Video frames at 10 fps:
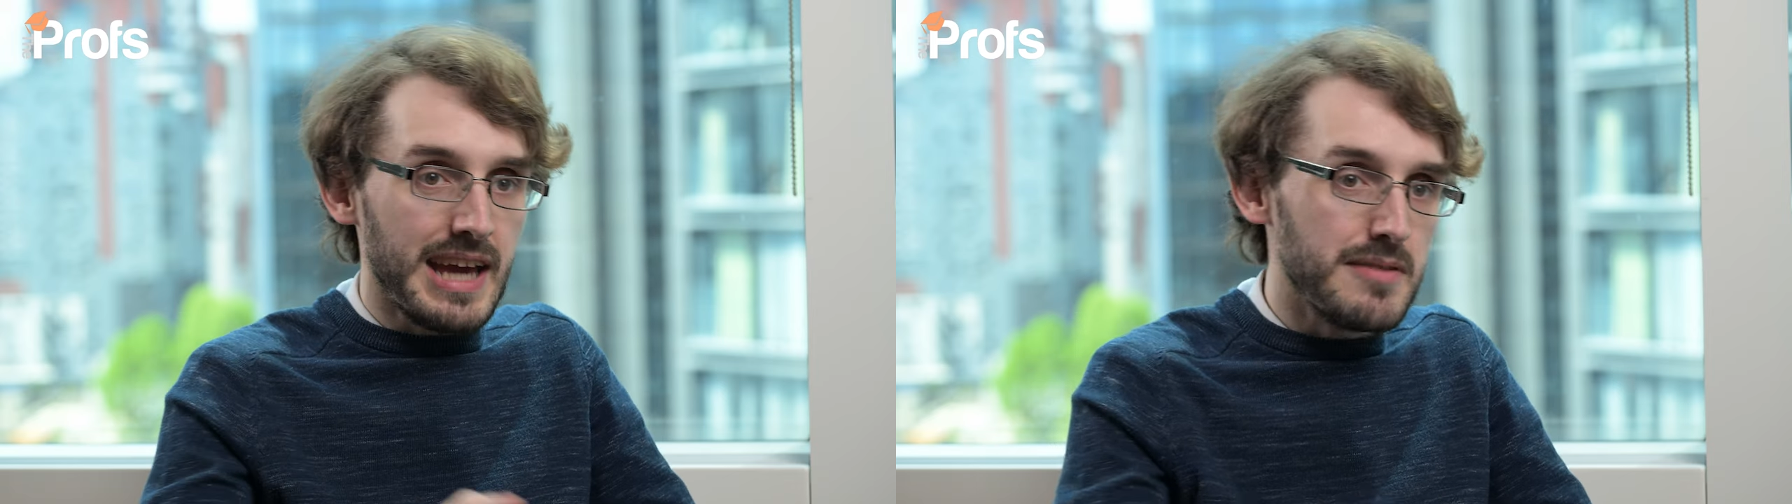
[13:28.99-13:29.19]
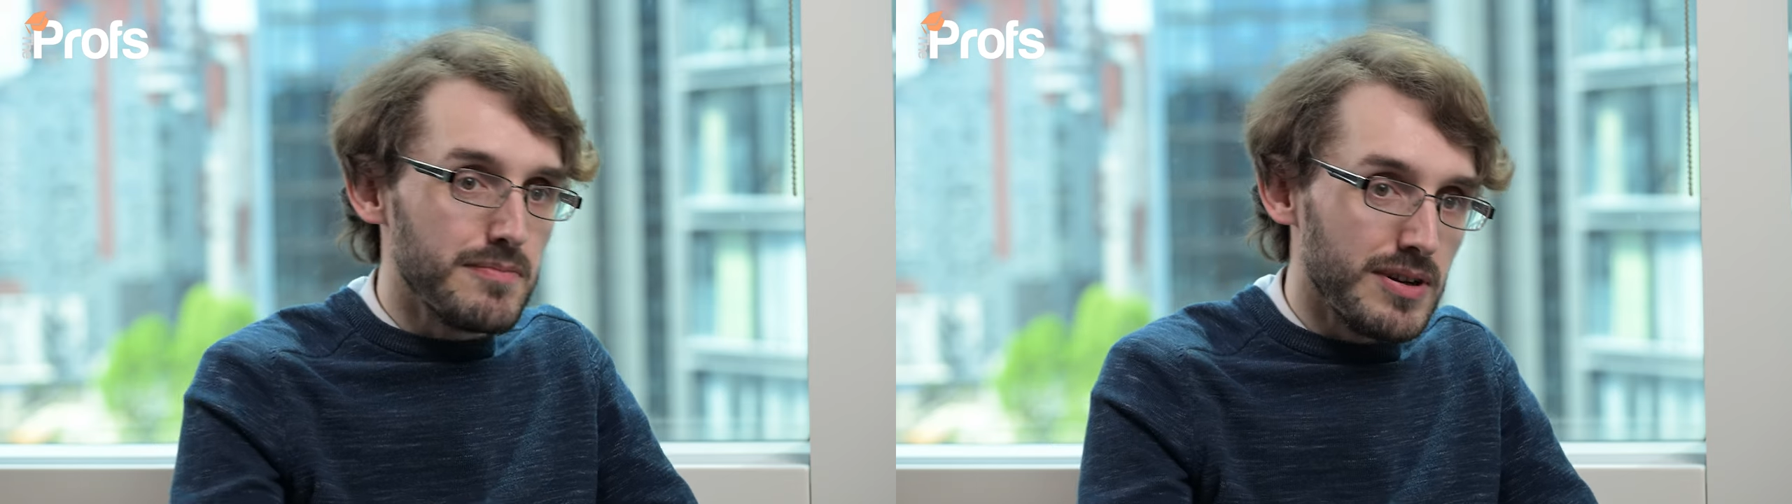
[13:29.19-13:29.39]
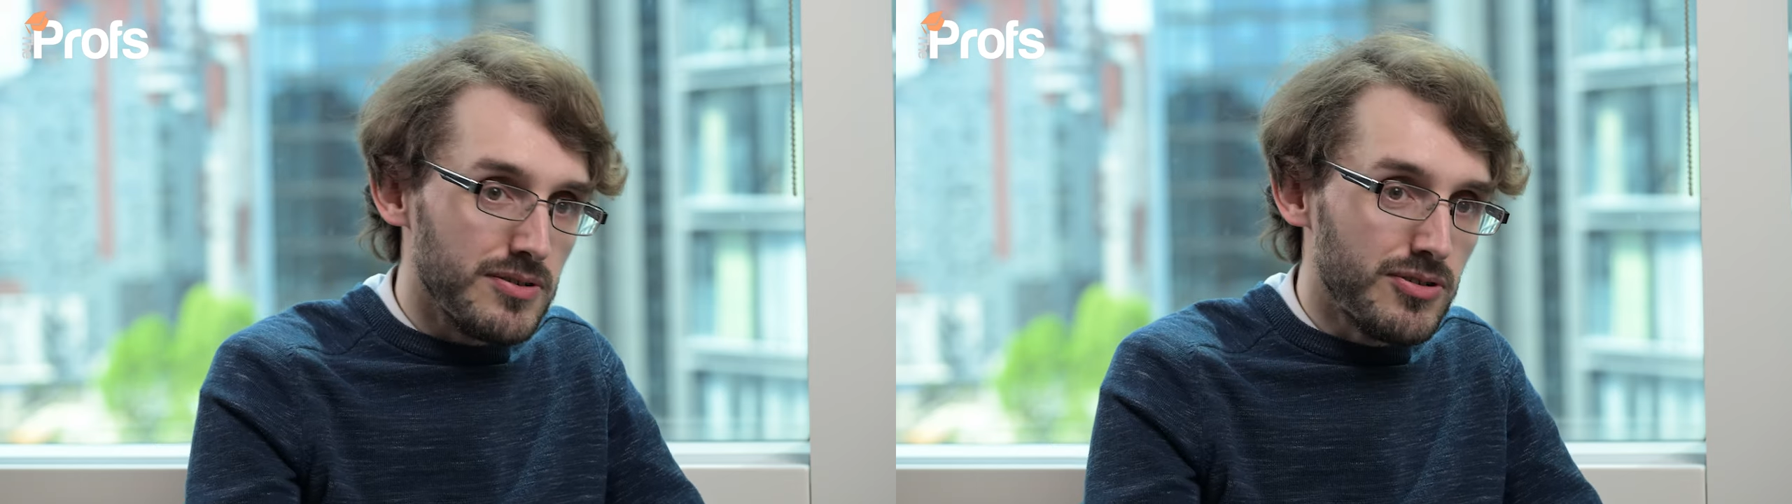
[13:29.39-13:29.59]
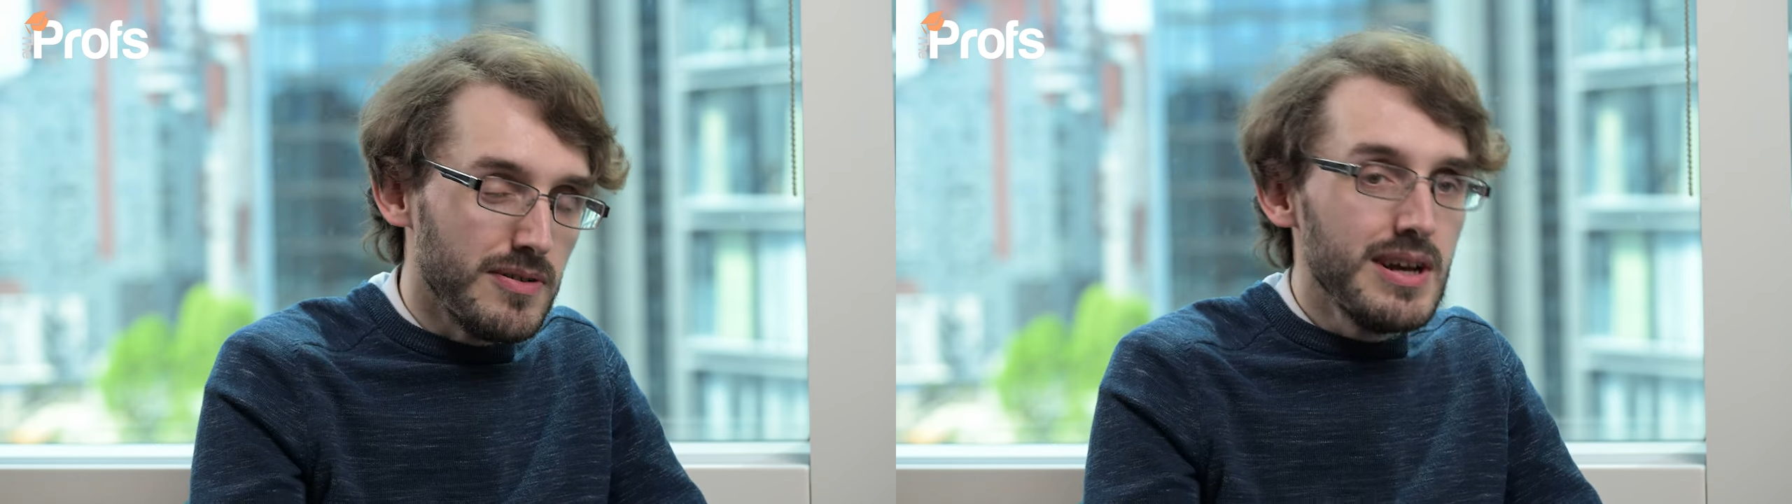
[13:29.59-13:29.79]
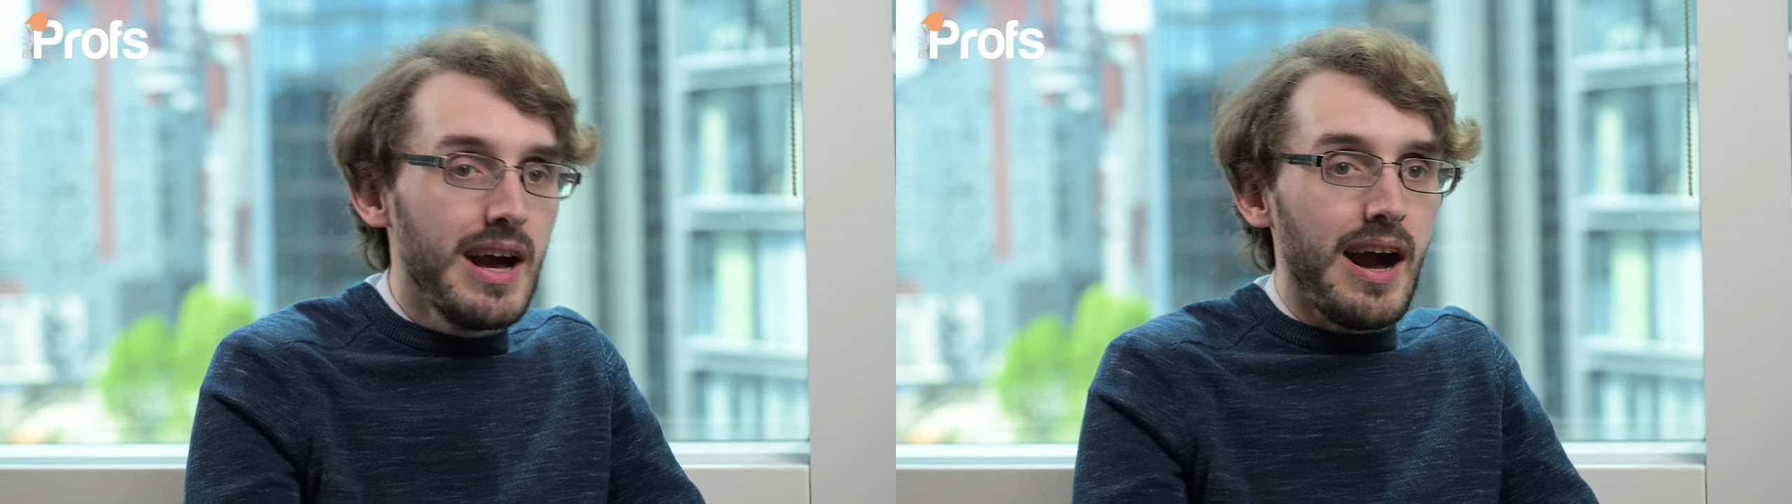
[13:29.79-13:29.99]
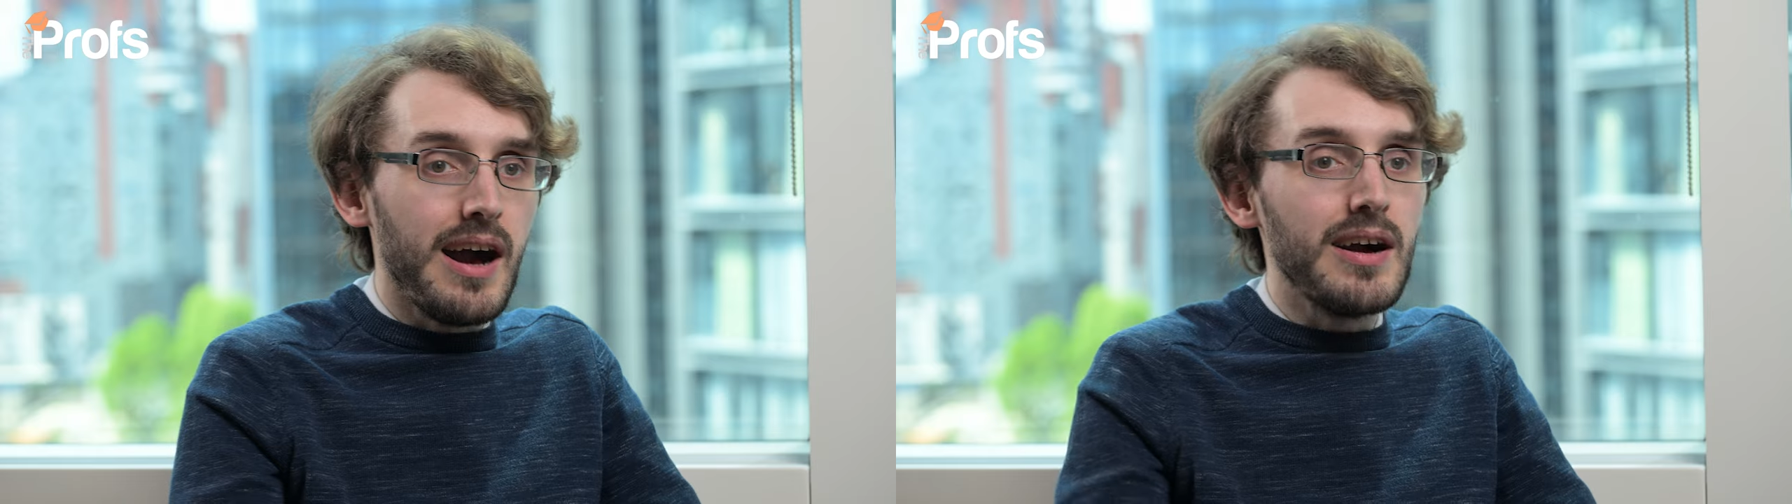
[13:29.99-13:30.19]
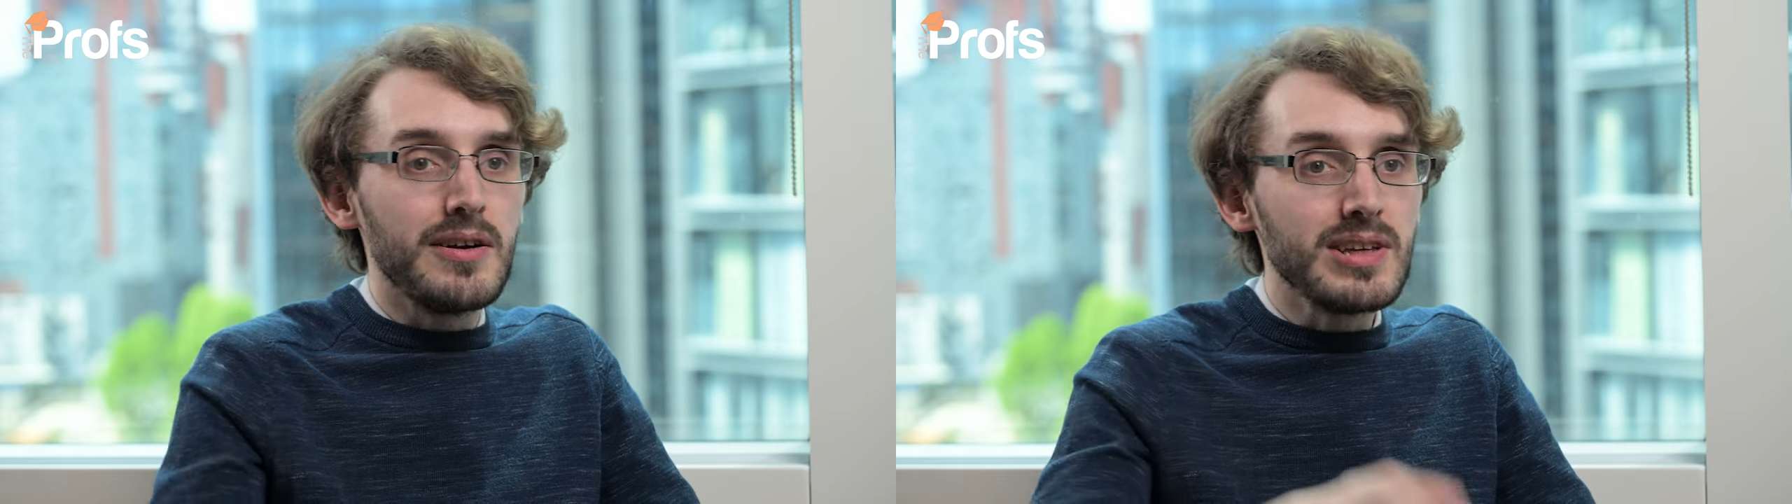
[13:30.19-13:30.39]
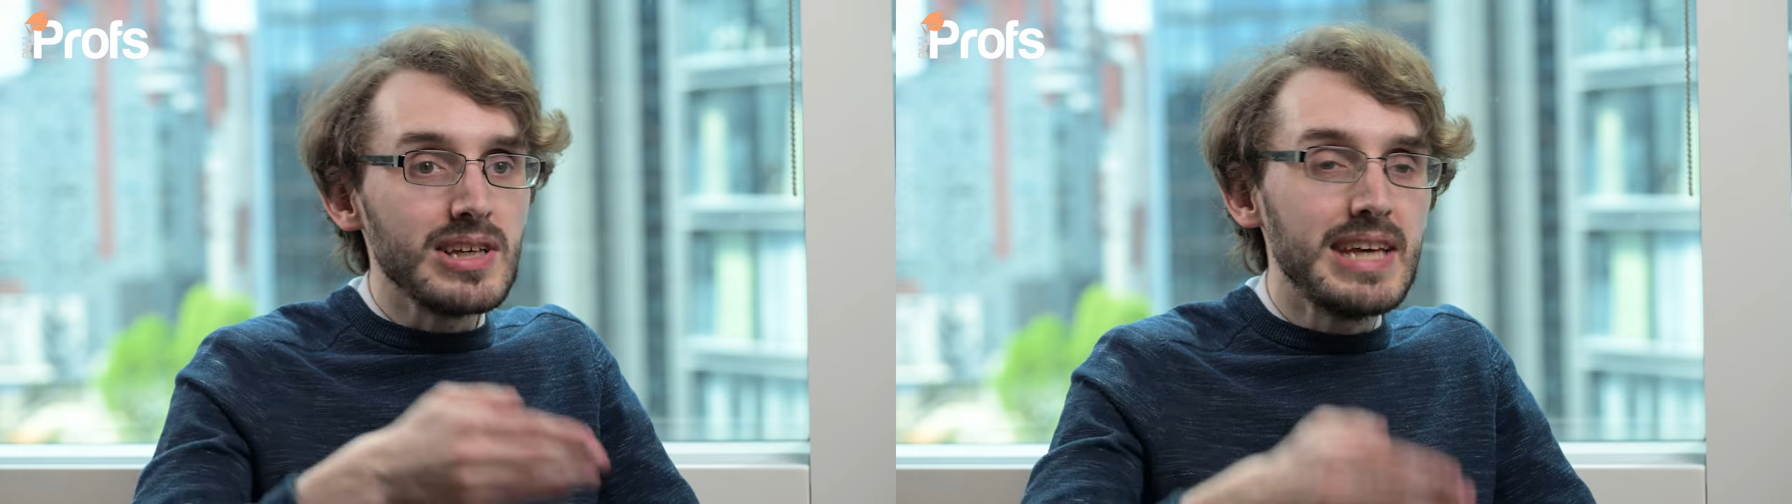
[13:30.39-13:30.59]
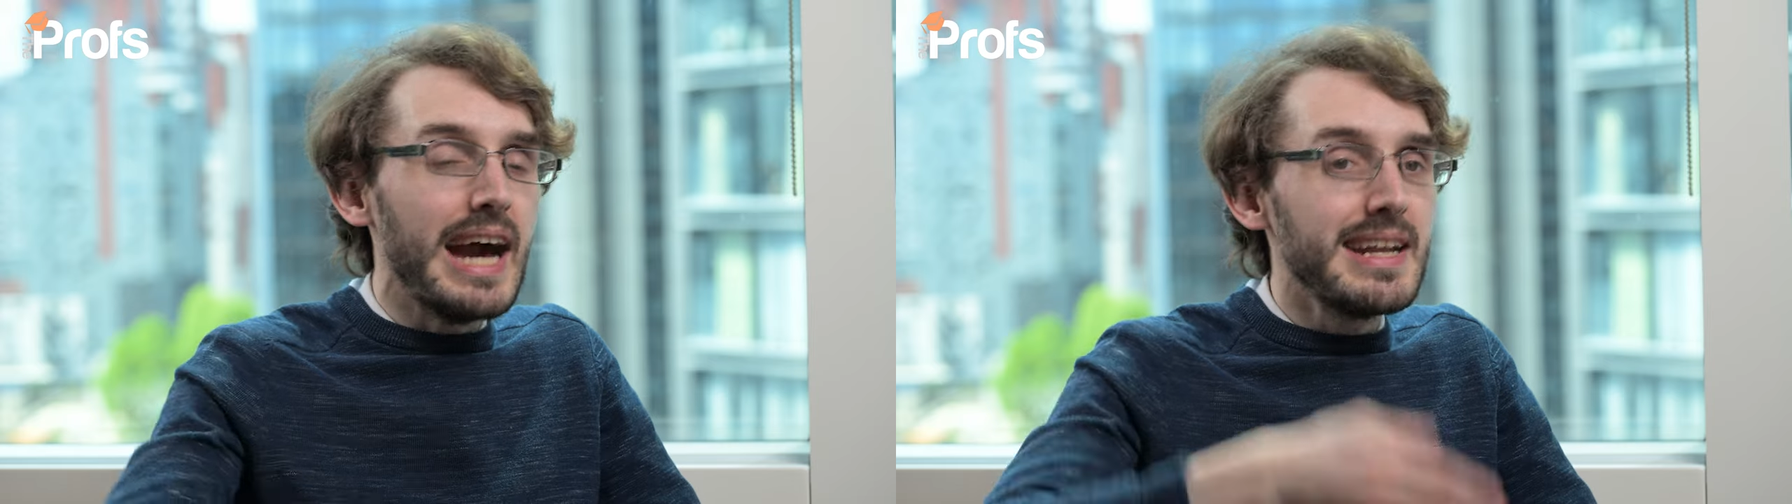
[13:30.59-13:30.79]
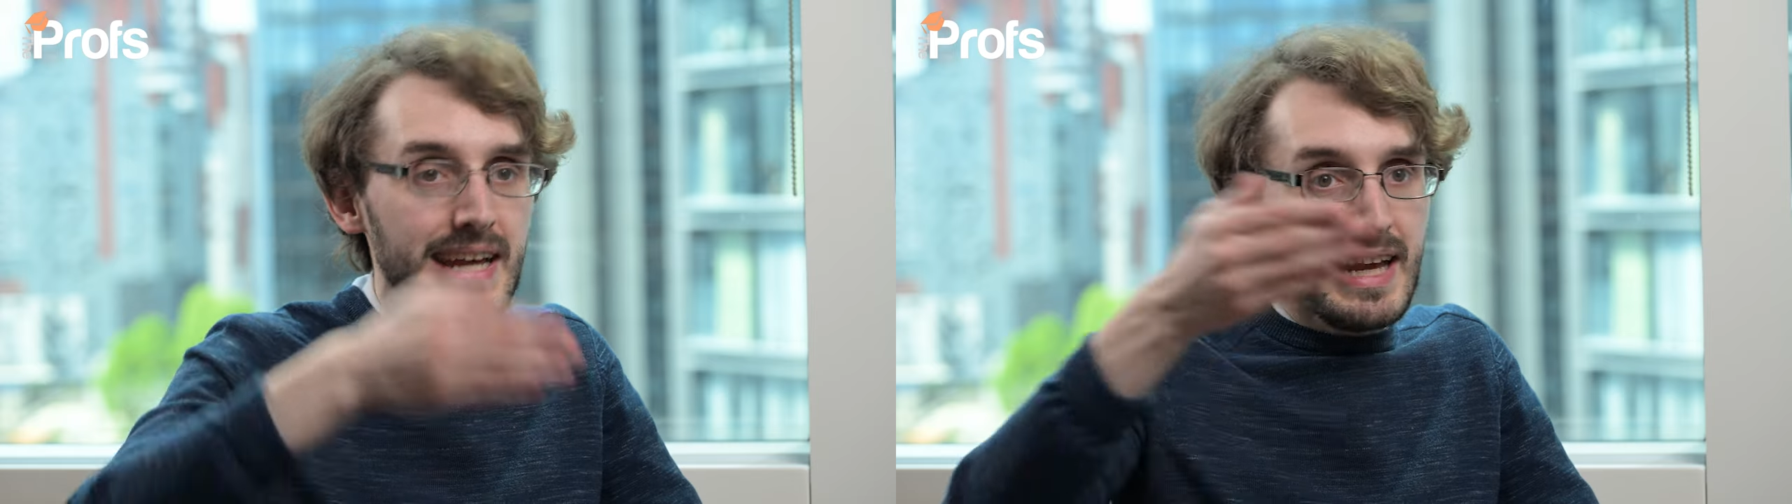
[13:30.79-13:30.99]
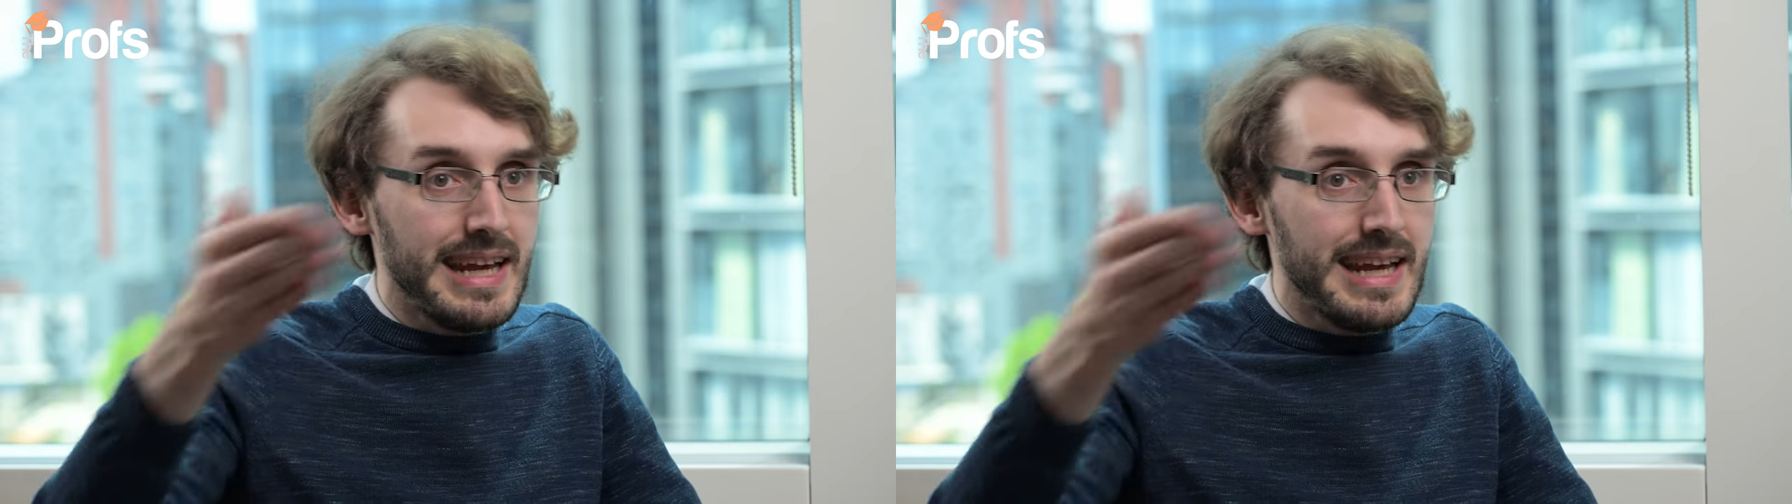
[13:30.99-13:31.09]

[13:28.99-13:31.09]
Cambridge get